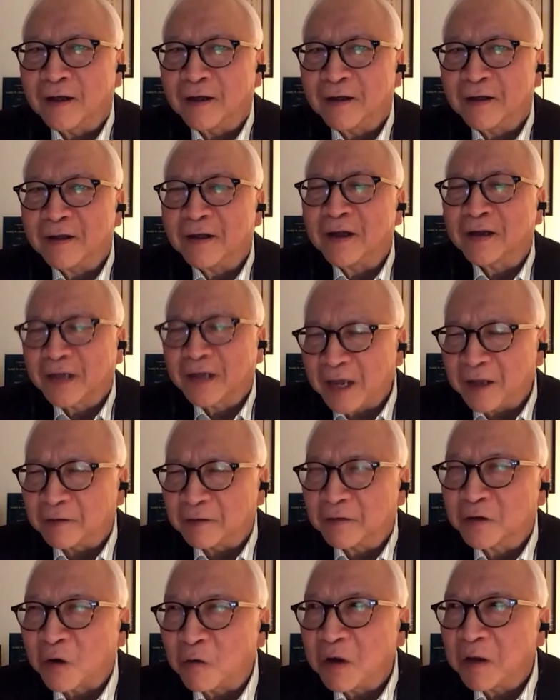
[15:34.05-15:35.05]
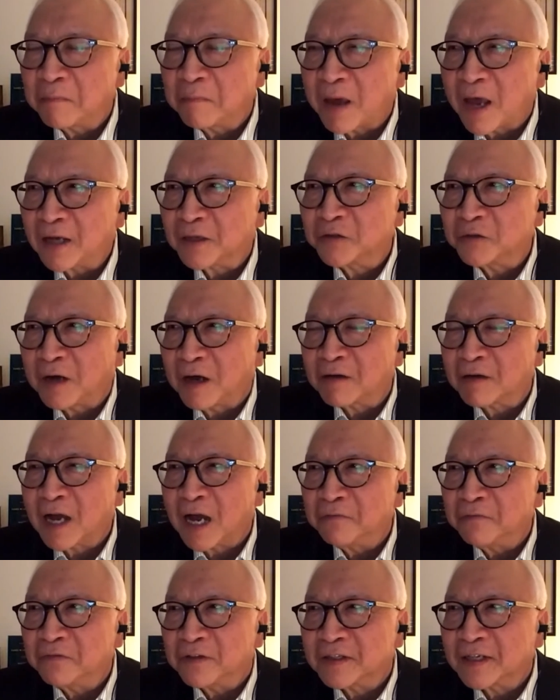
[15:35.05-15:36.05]
Uh, again, going back to
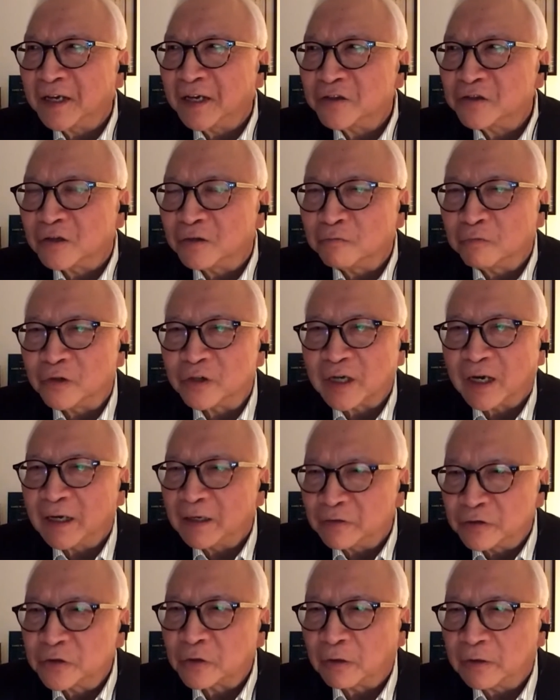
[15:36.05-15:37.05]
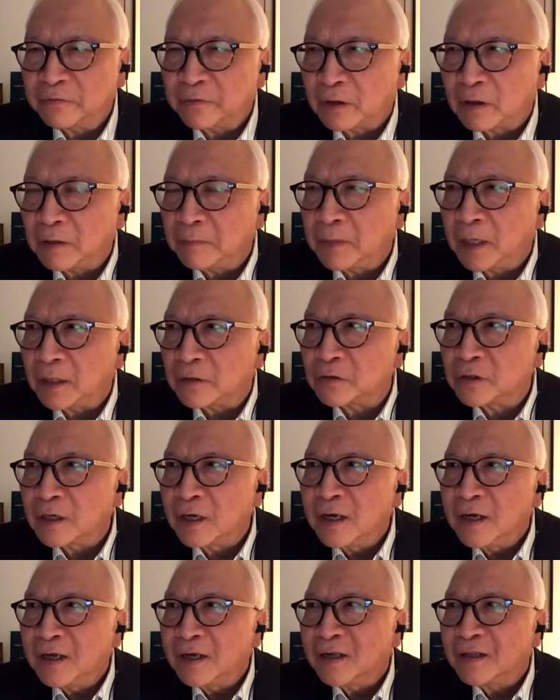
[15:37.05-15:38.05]
our conversation, which I enjoy very
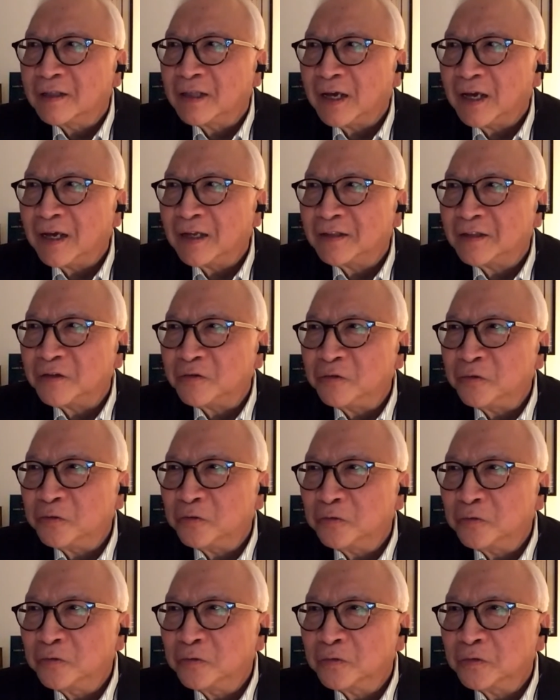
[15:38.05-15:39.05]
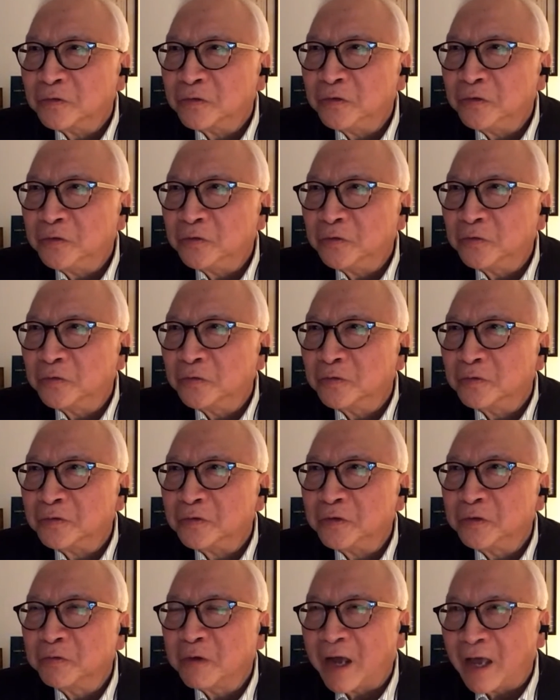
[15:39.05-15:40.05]
much, that you
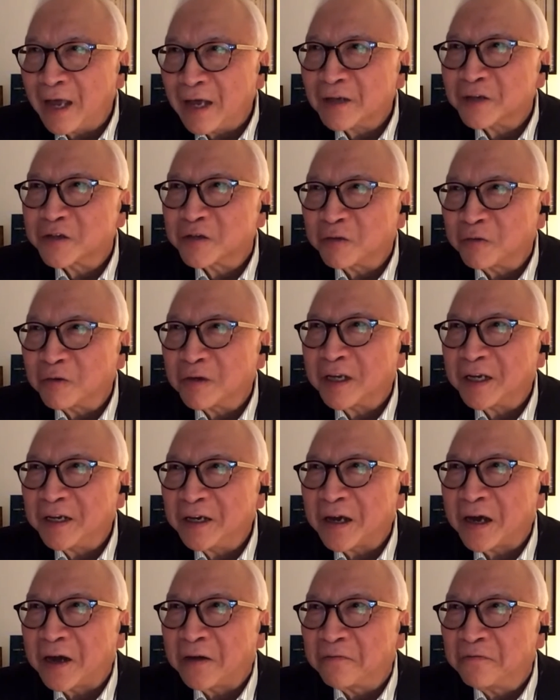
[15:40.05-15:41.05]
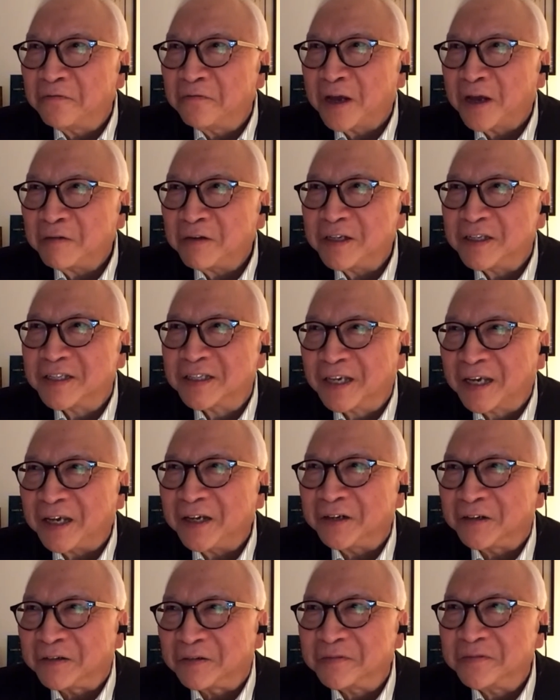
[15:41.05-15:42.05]
you you actually are very
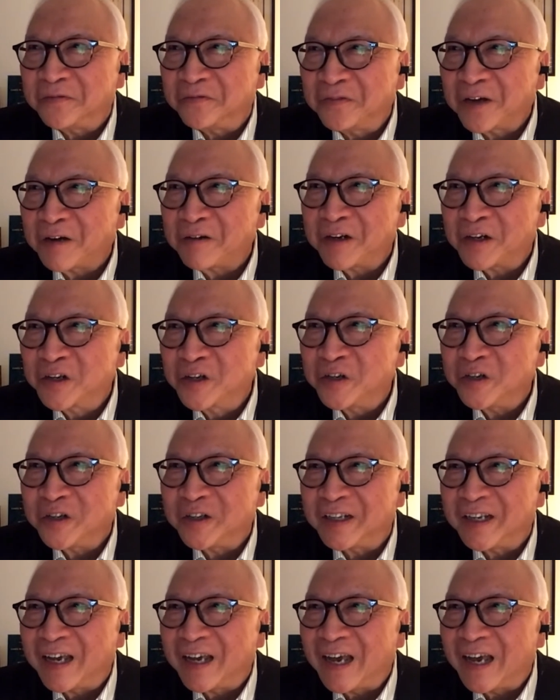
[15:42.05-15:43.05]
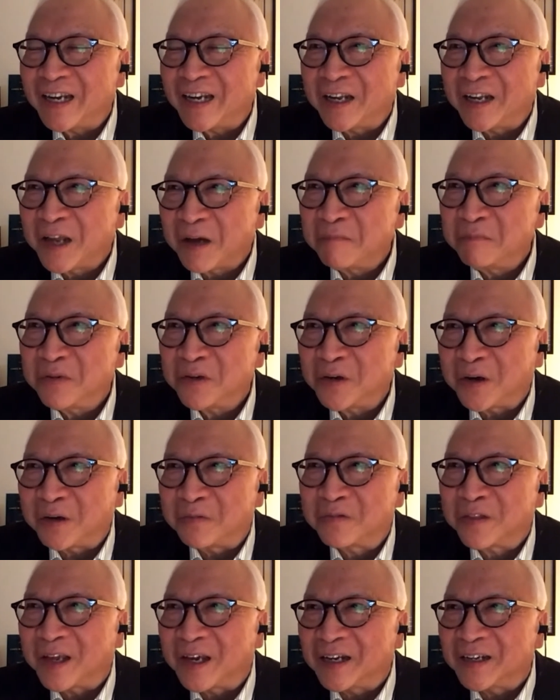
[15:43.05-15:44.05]
skilled, very good at a number
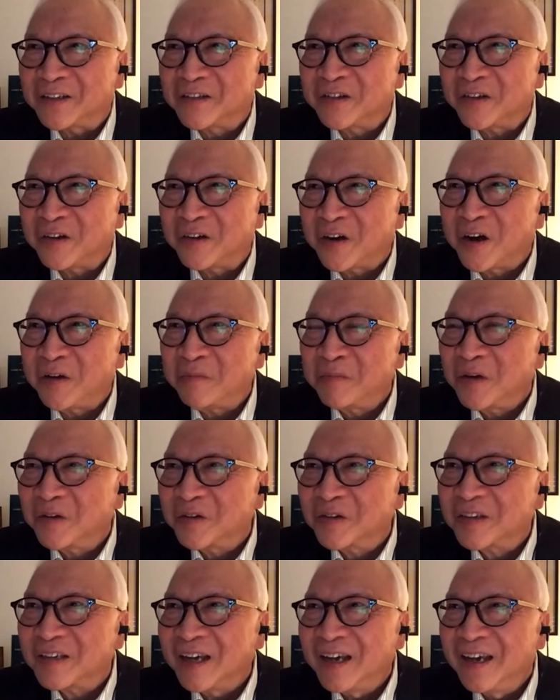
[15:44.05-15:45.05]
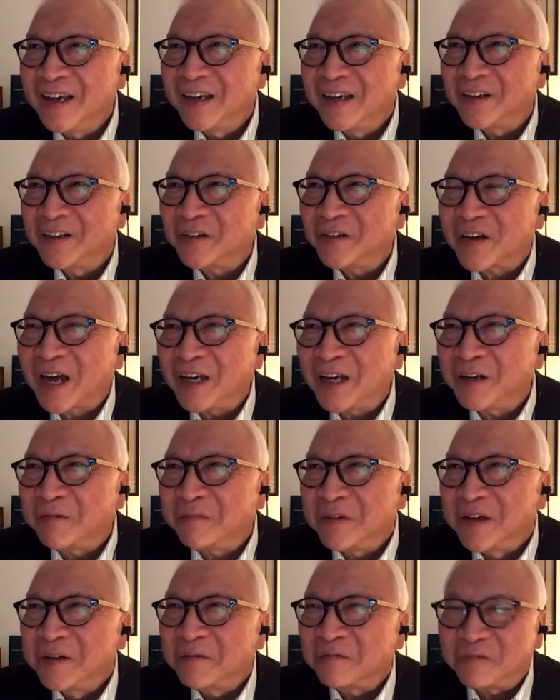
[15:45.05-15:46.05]
of things. You almost you
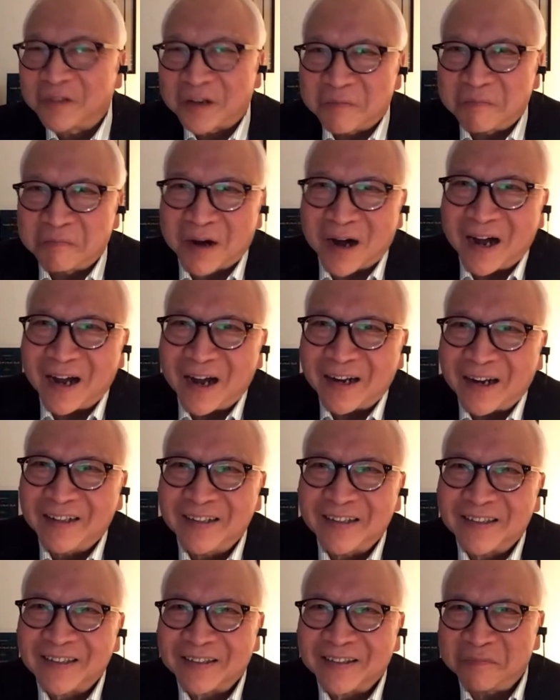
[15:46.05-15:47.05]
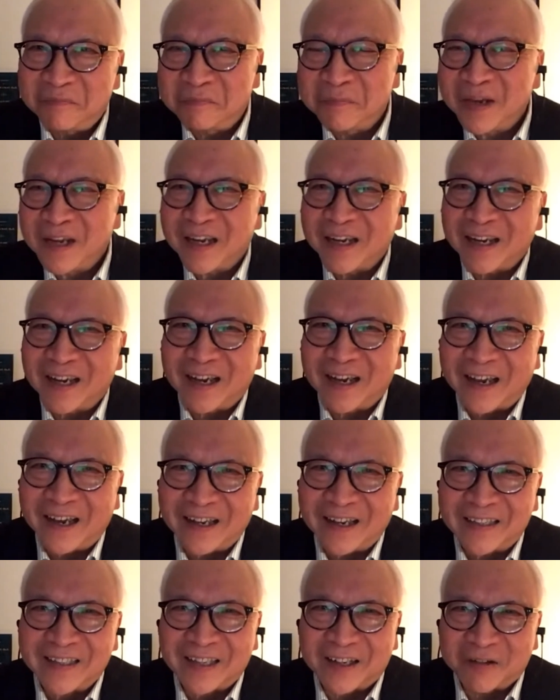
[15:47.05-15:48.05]
kind of remind me
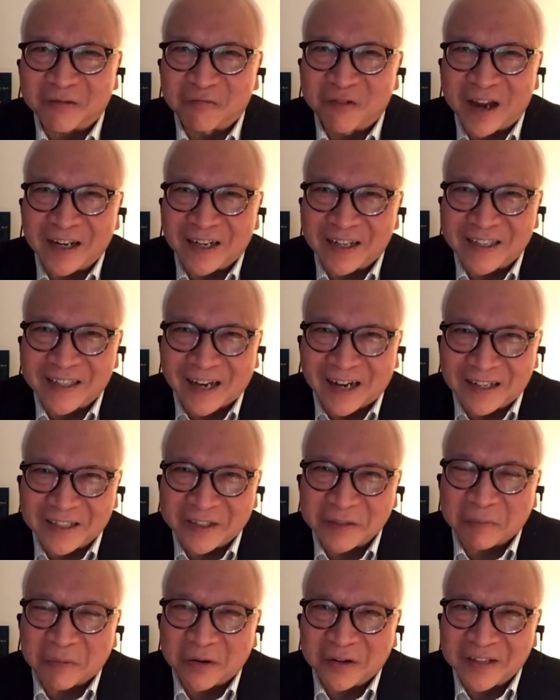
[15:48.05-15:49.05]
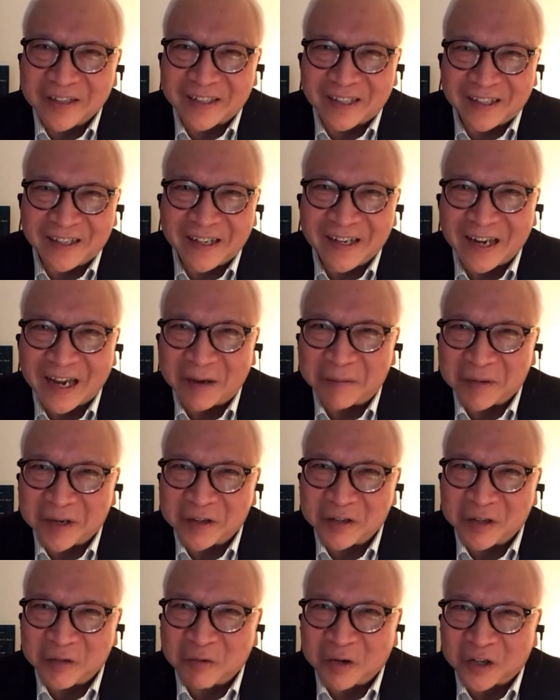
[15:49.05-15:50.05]
as a Renaissance person.
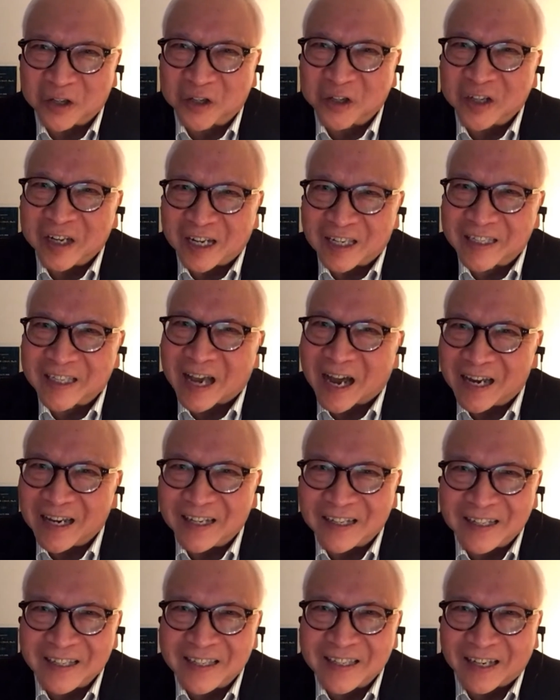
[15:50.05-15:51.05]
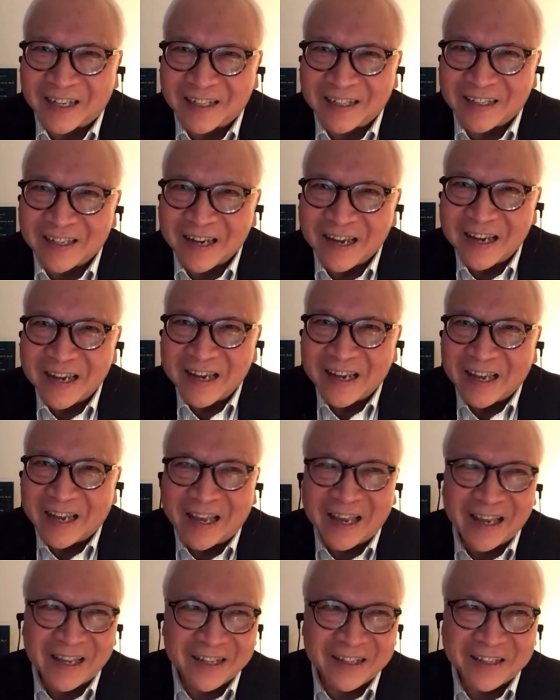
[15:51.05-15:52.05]
I mean, you were good at science and
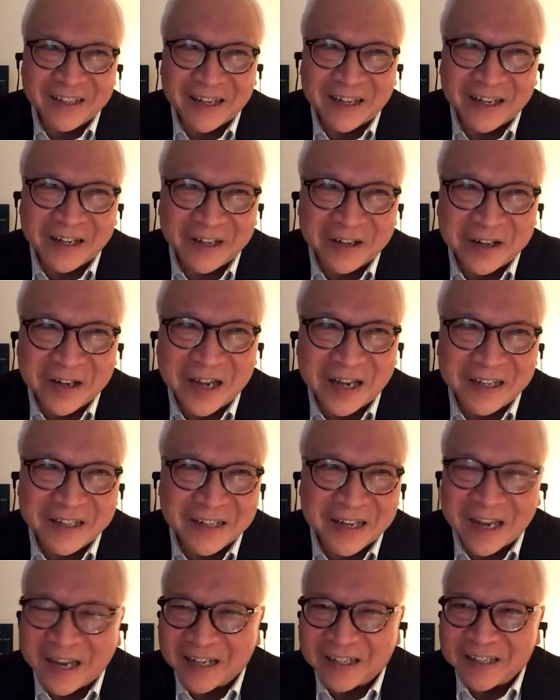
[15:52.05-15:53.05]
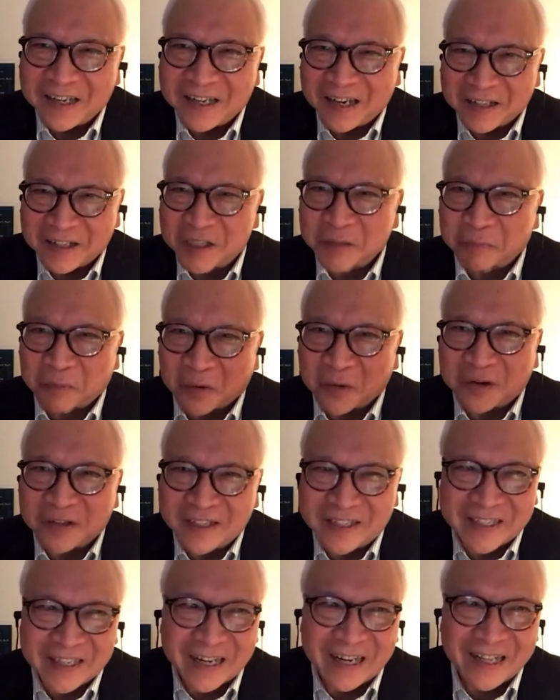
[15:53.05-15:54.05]
and uh, and and and
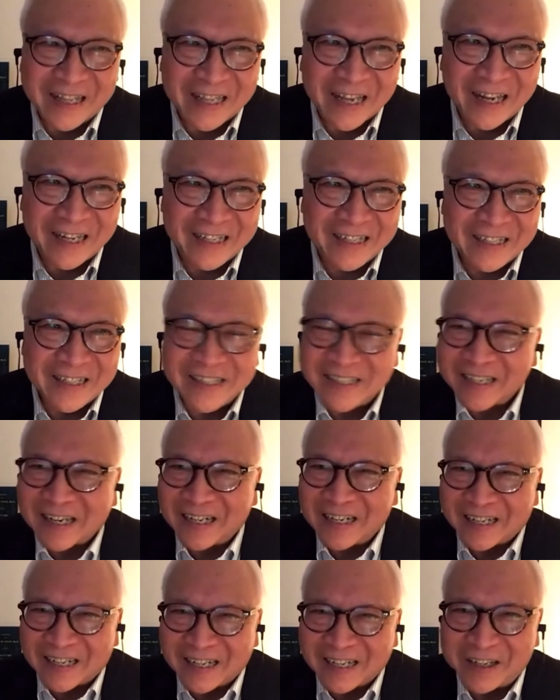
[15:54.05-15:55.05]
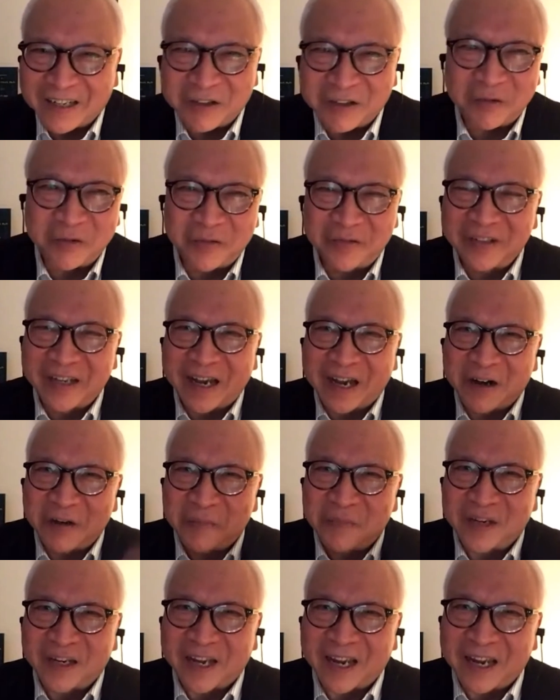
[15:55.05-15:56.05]
sports, and then suddenly you
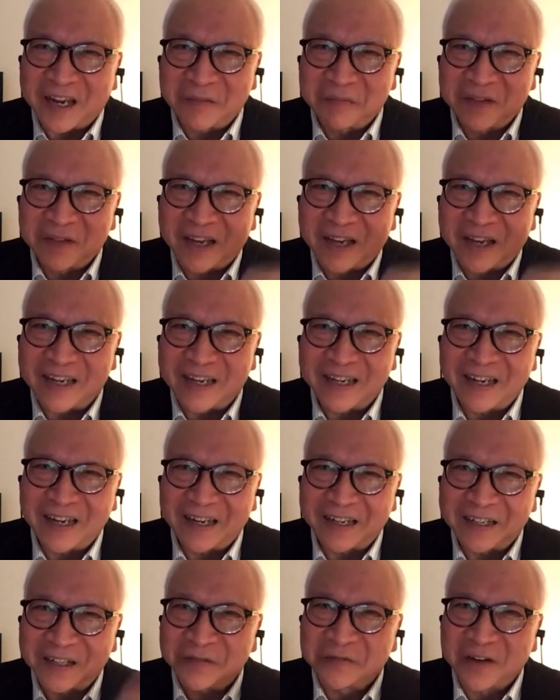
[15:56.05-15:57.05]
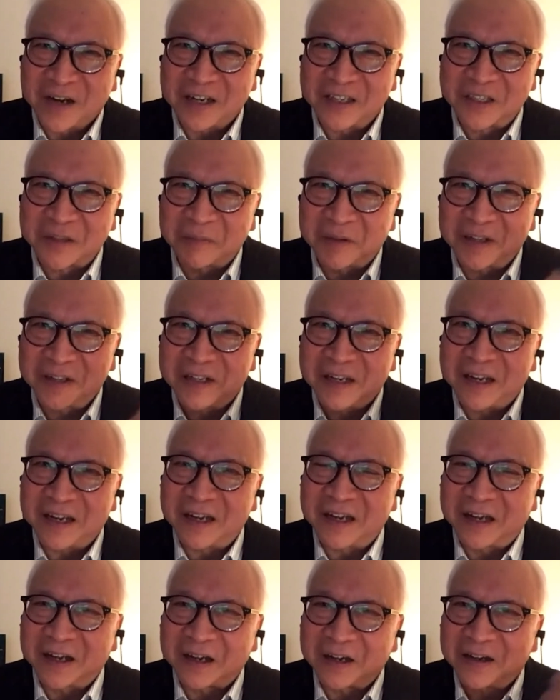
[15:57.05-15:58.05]
now became a, an investment
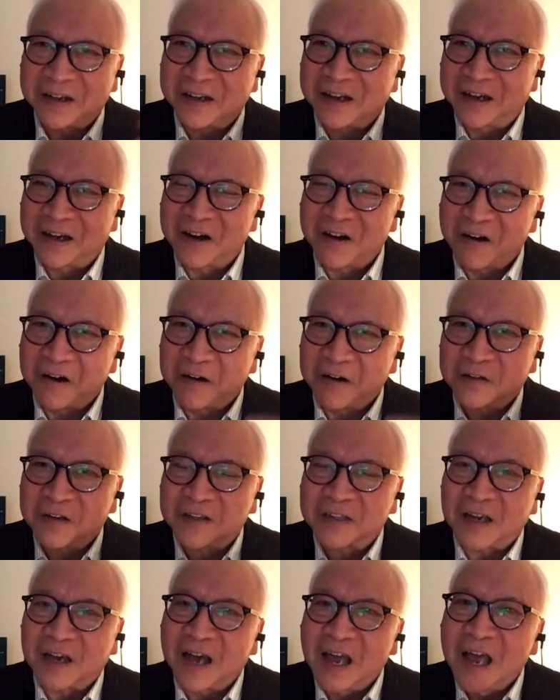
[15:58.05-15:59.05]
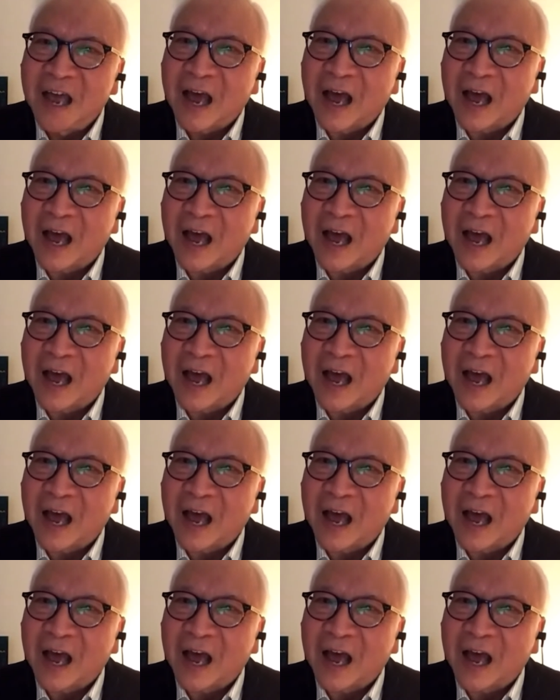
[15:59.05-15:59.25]
uh, uh, officer.